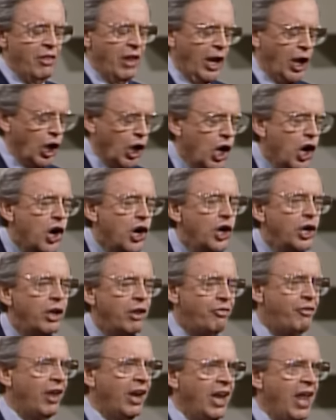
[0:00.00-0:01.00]

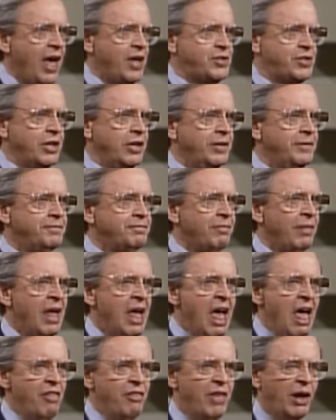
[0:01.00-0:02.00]
Learn the lesson
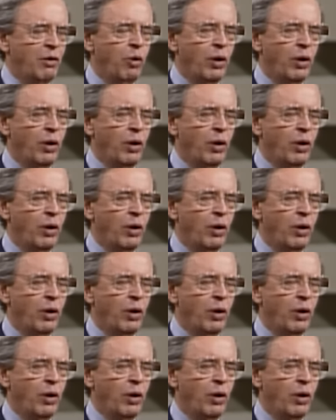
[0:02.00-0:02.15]
that